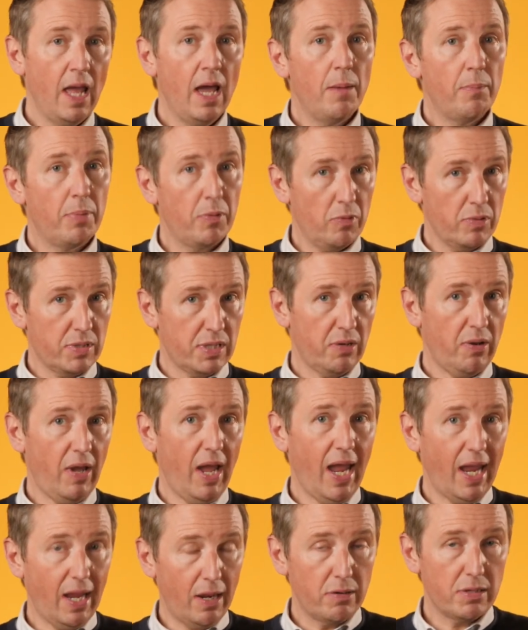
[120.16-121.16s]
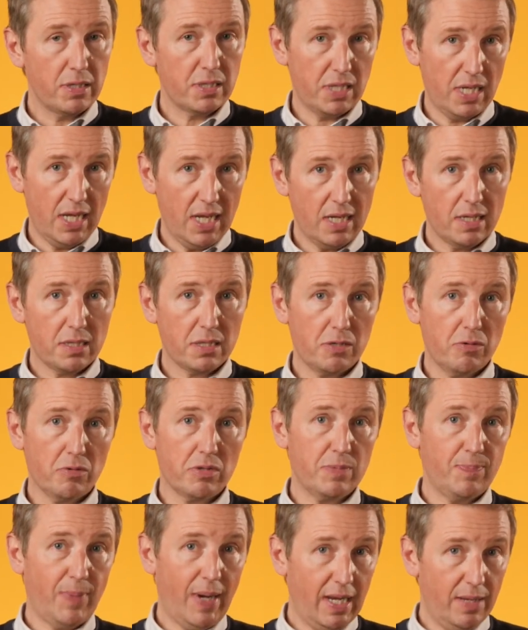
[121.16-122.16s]
but also AO6, your
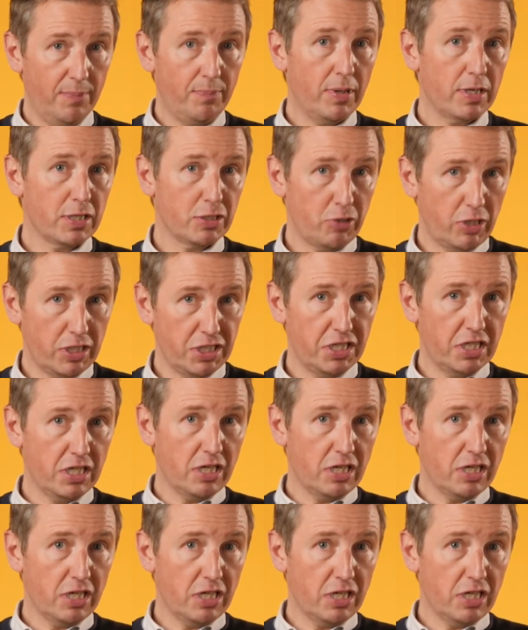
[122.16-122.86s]
spelling, punctuation,